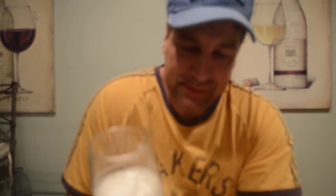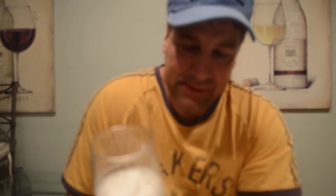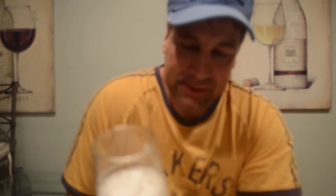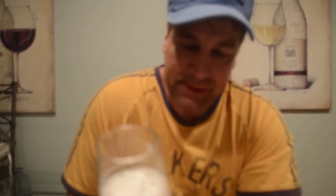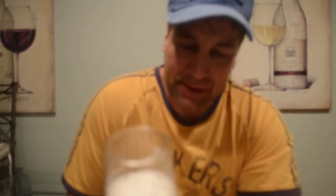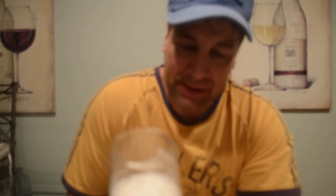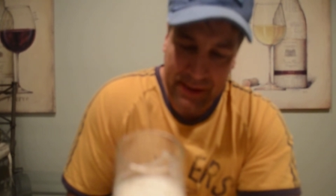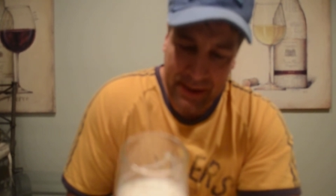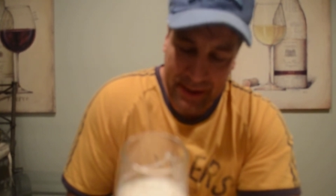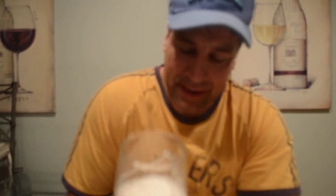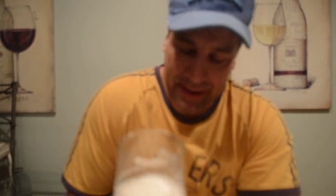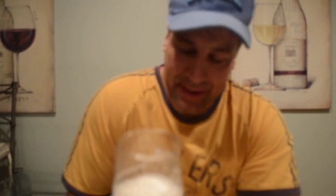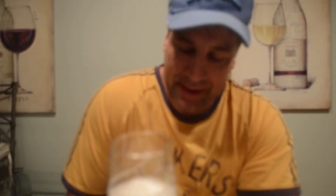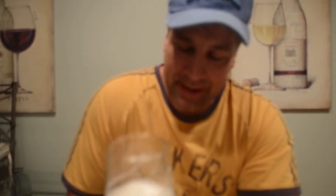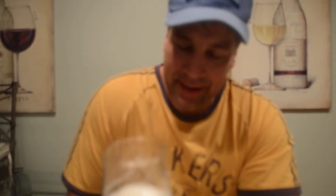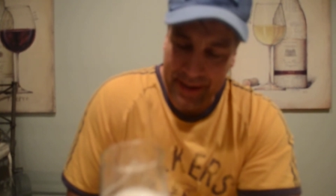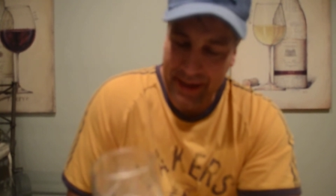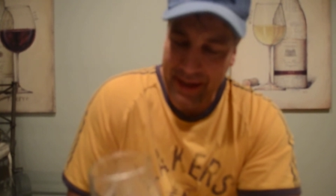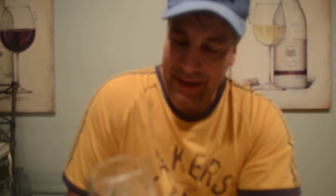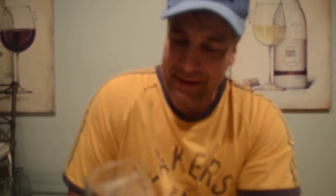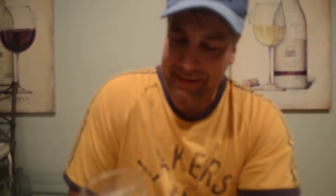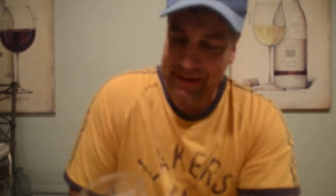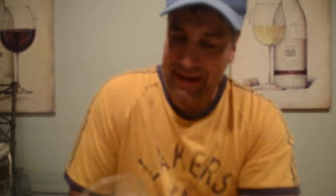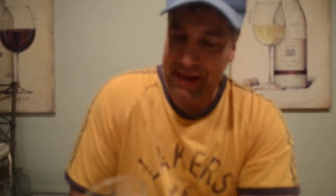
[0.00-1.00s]
You
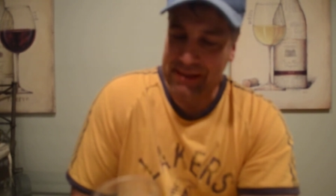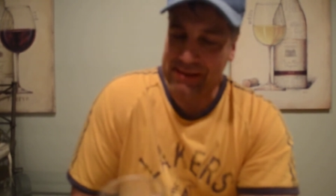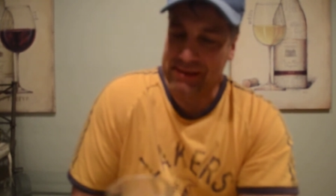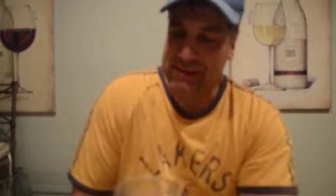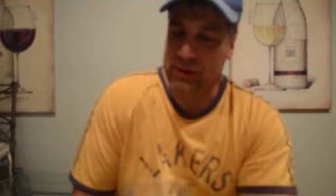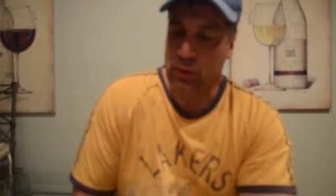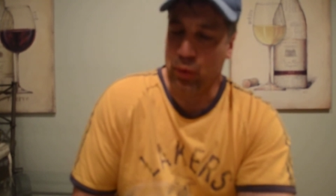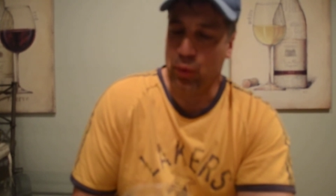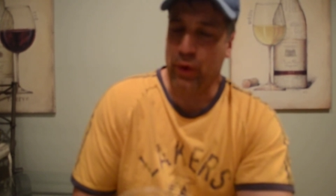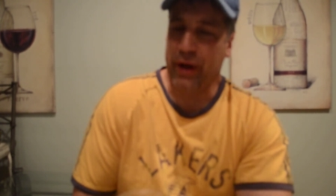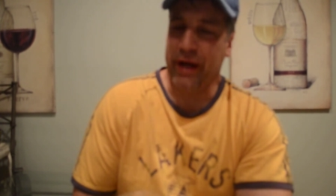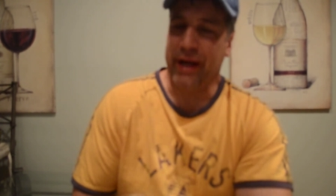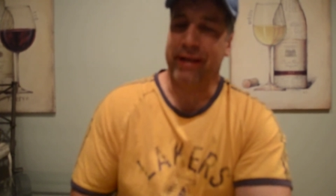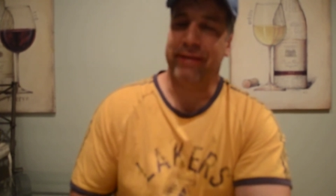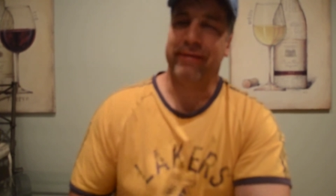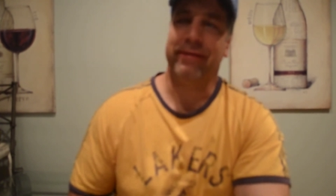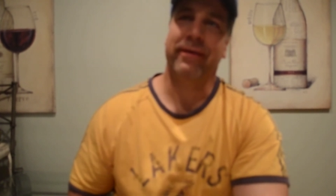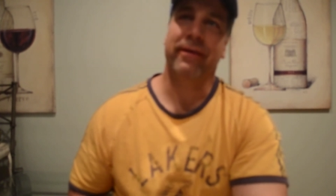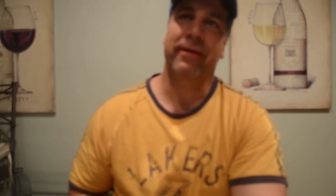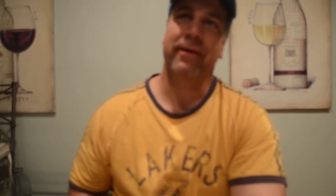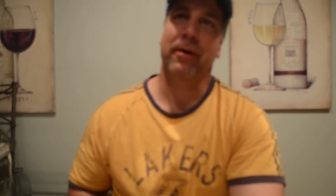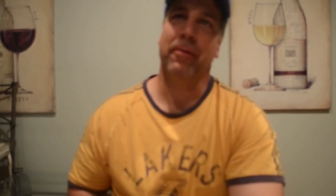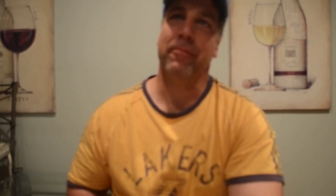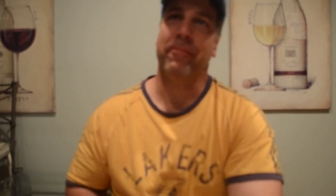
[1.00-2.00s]
can taste the
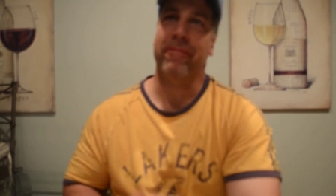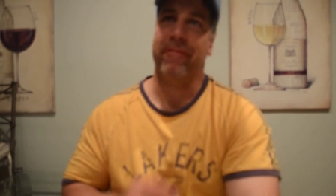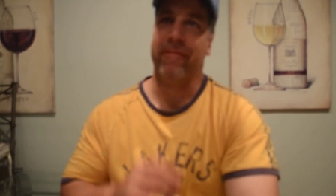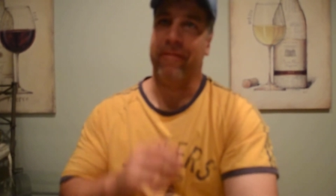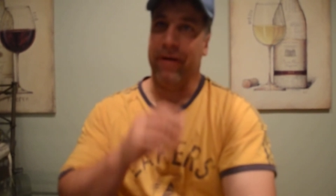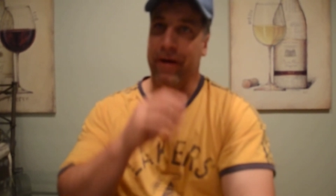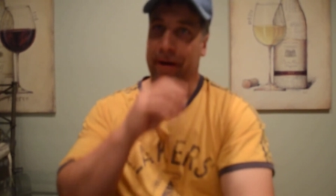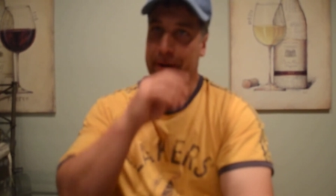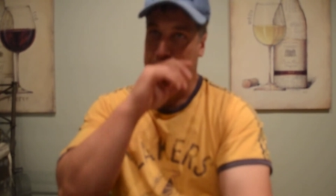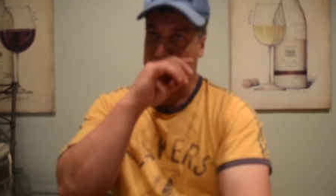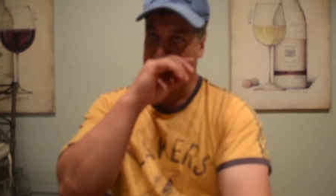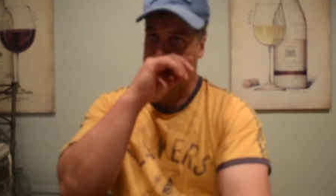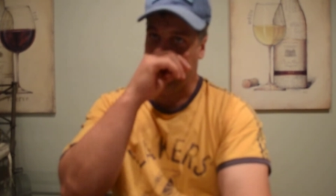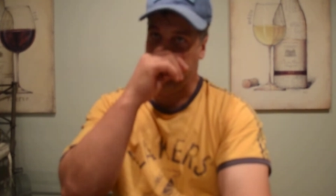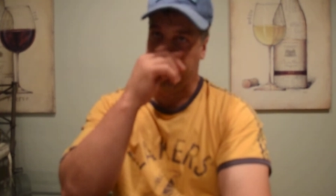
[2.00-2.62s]
wheat up front